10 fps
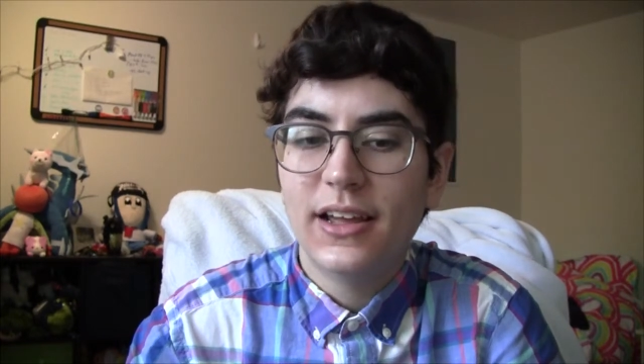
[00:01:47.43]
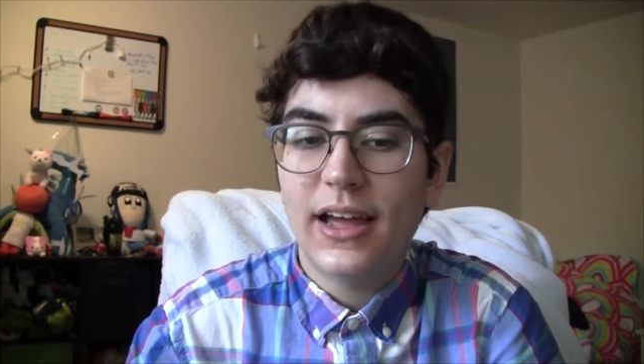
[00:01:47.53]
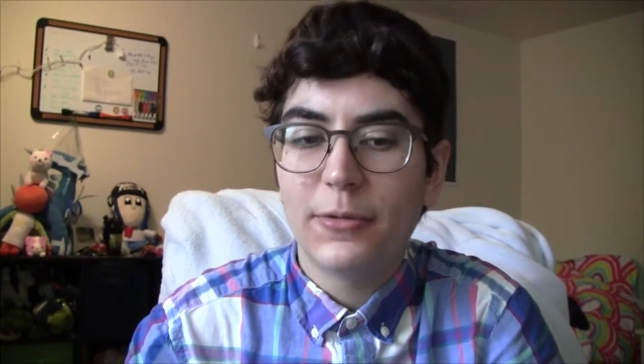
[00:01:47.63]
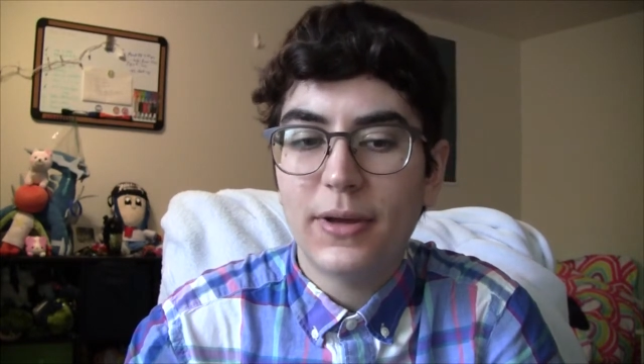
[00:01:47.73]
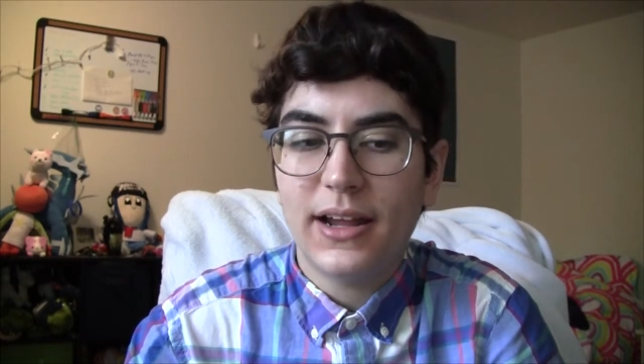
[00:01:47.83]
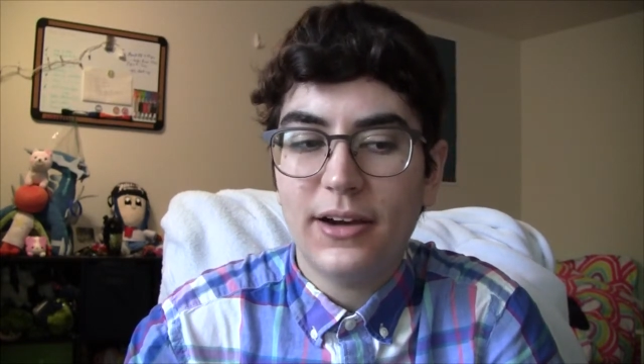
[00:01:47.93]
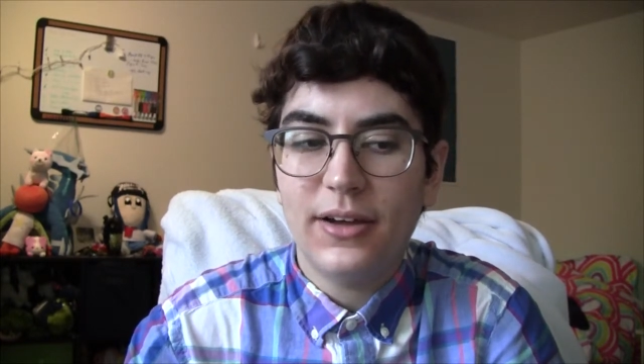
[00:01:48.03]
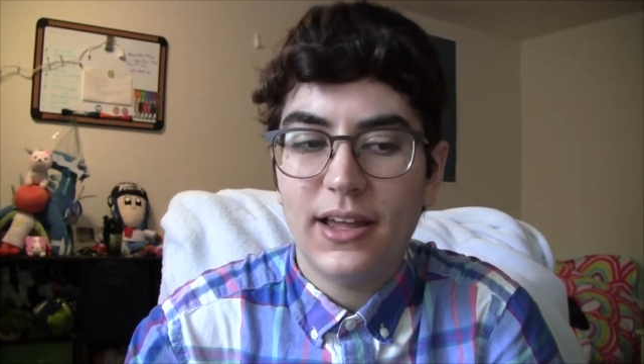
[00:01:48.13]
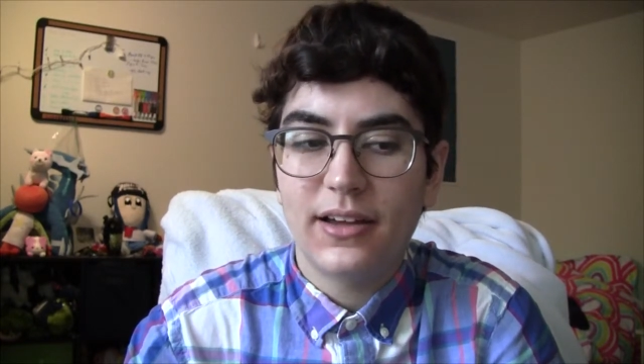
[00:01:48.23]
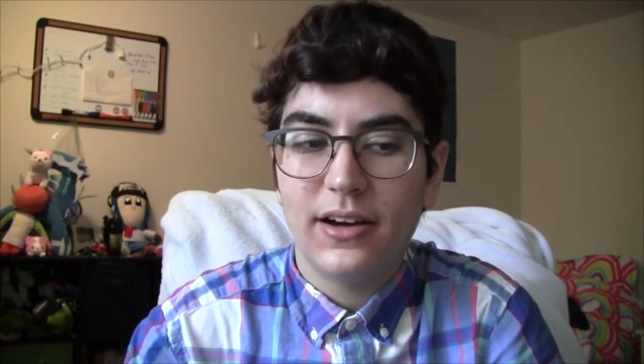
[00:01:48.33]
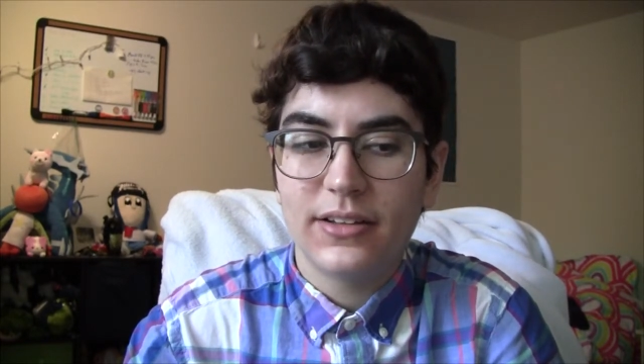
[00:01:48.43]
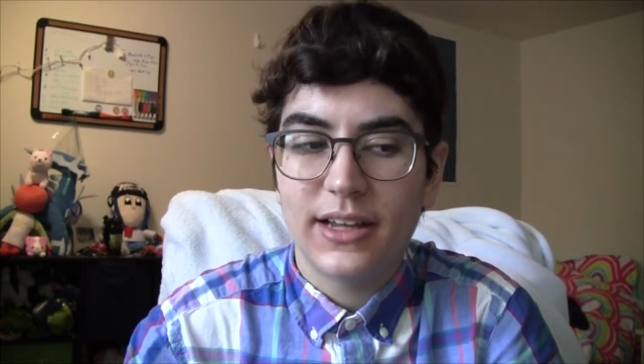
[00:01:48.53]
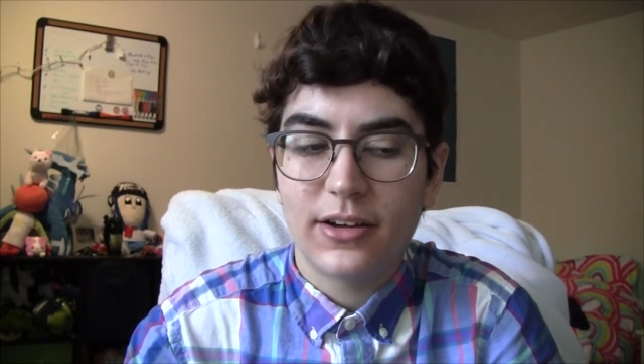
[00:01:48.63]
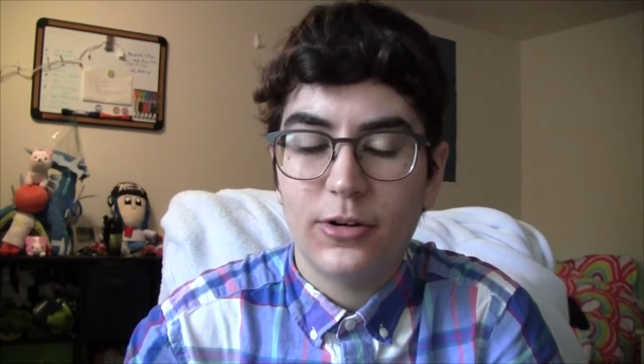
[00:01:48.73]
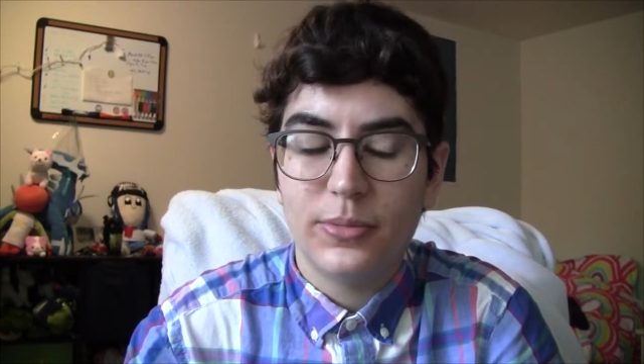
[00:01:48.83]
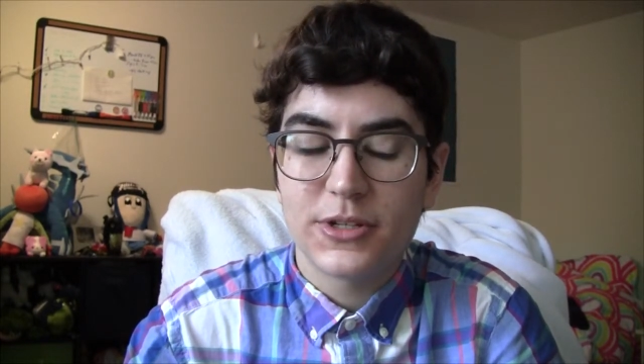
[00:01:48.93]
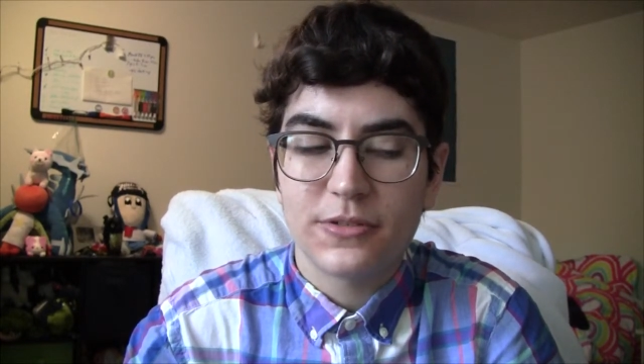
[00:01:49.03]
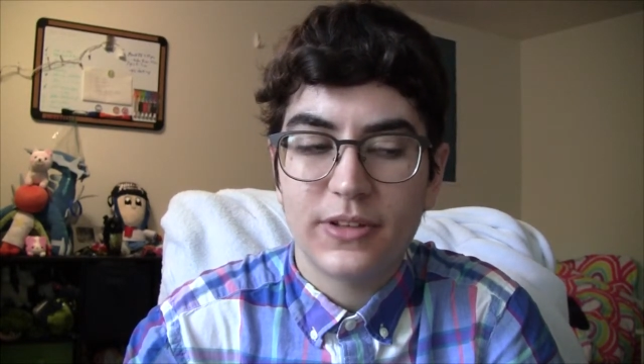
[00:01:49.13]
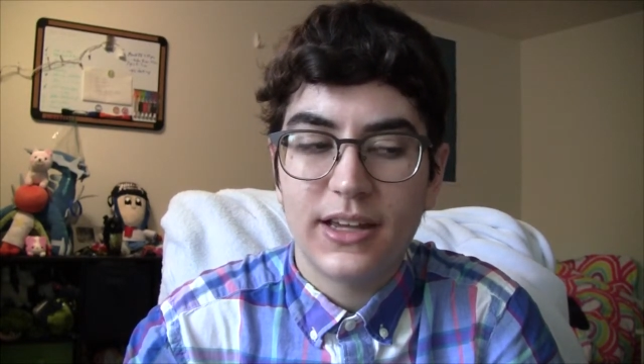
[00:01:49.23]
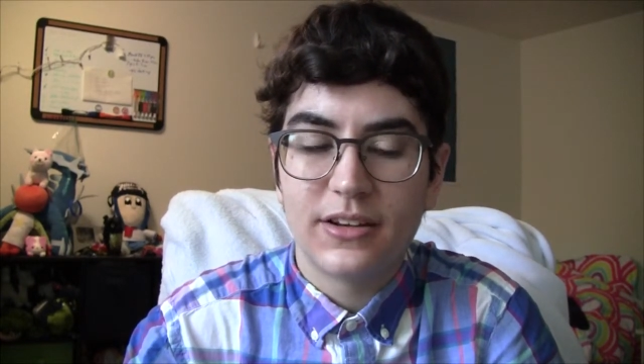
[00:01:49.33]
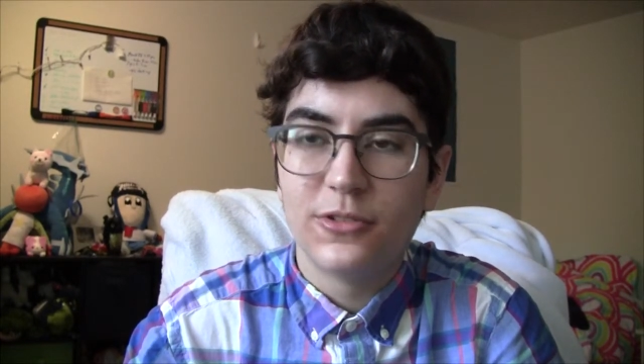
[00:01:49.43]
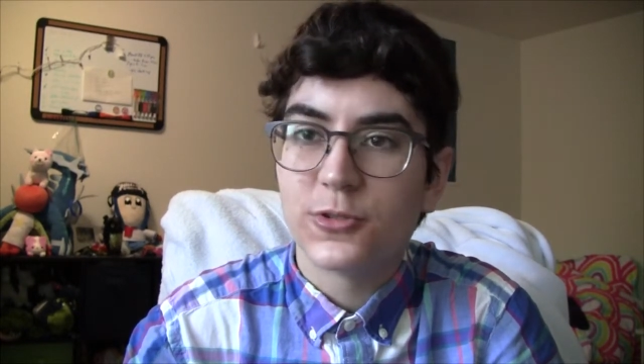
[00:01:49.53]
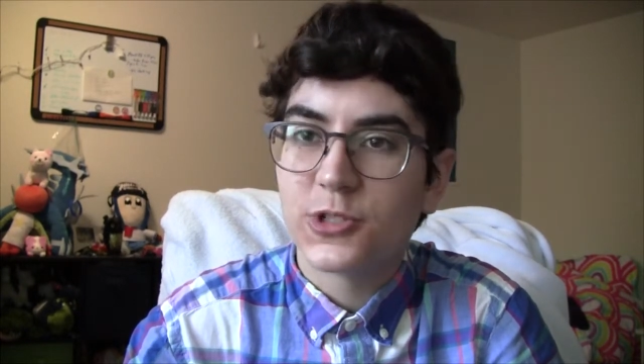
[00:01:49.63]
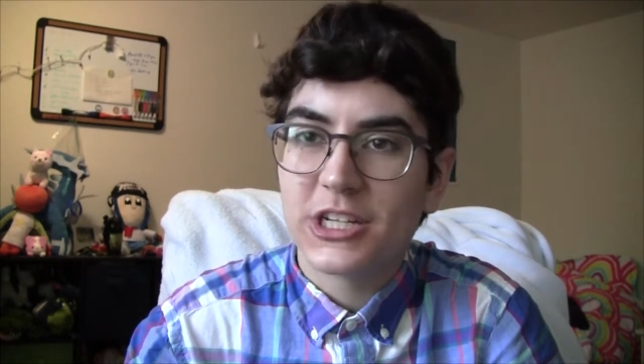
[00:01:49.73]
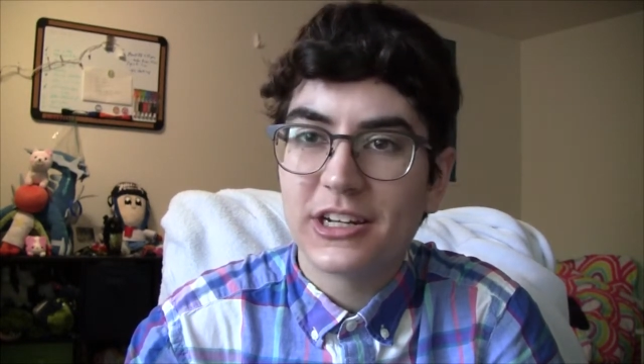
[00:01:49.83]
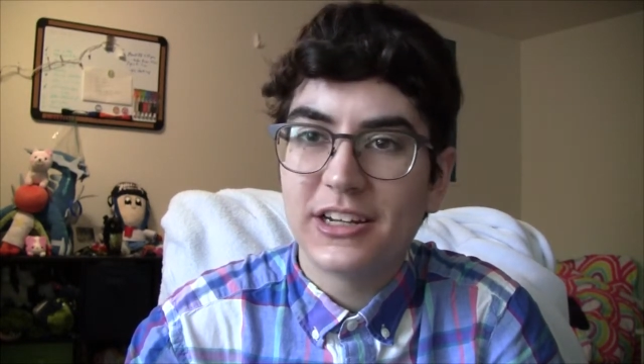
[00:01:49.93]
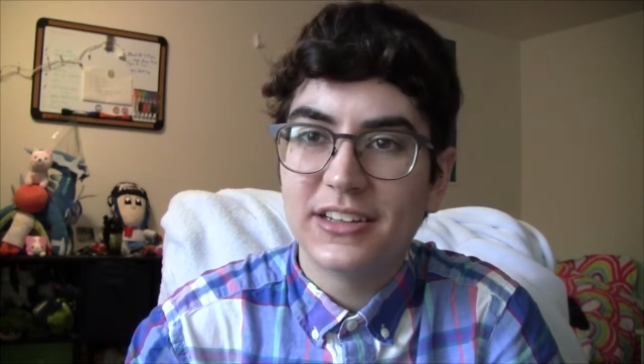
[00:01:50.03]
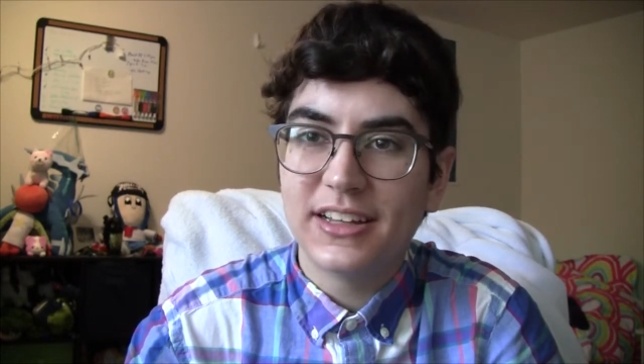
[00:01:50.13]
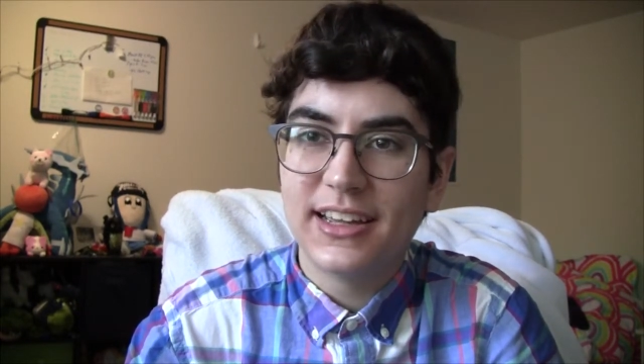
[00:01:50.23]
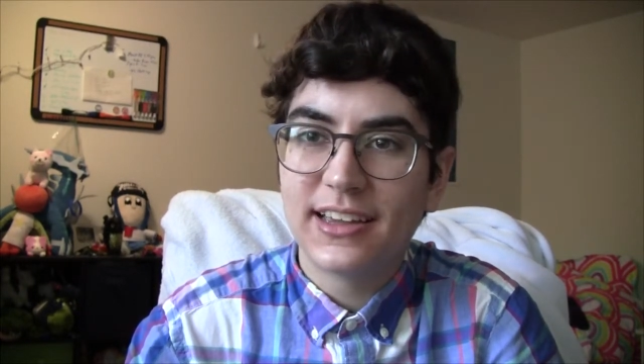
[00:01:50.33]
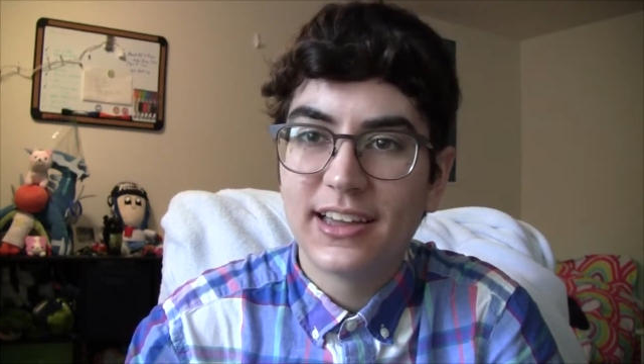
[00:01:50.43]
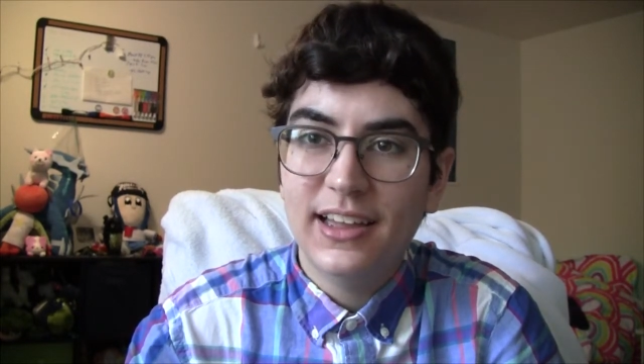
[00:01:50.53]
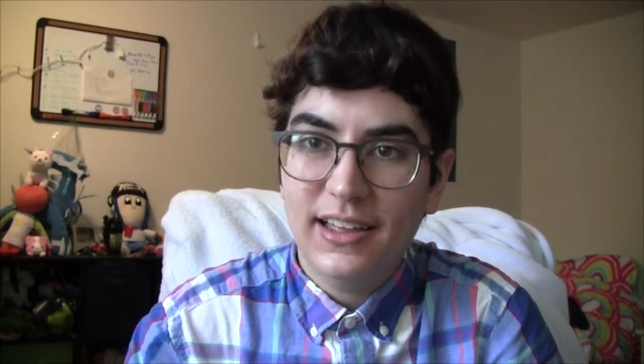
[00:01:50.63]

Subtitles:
I went out and got like a whole bunch of like Neutrogena like